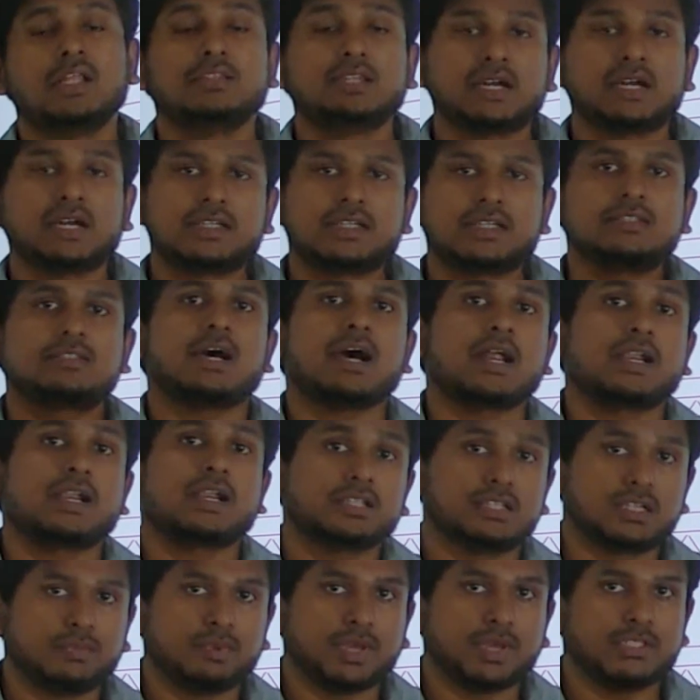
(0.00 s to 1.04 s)
That is the
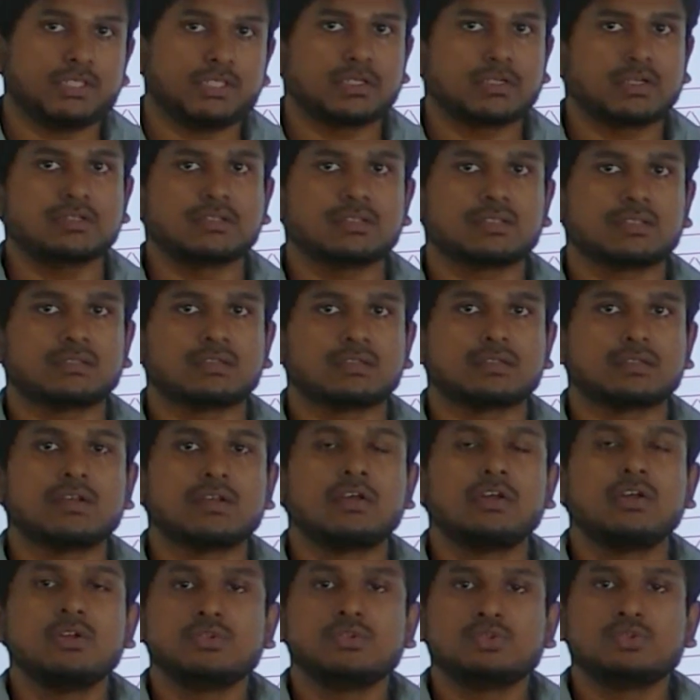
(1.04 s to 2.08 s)
another major concern.
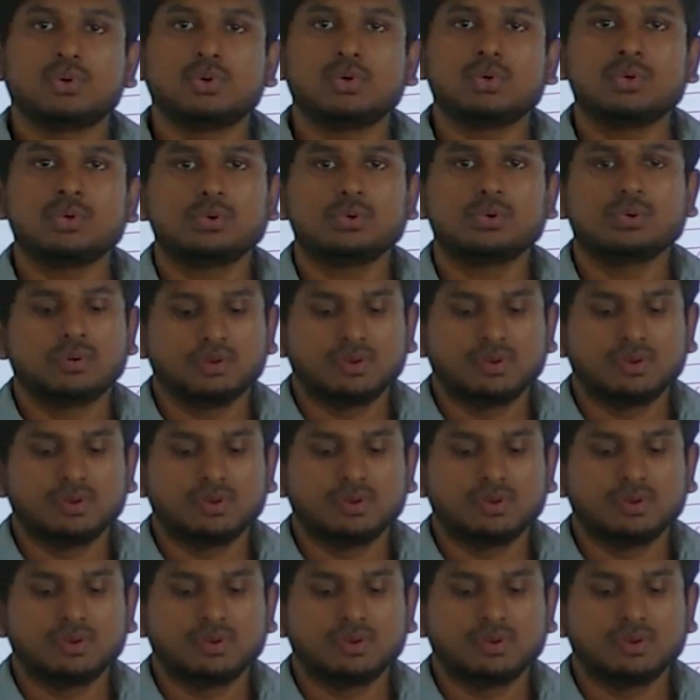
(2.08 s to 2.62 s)
So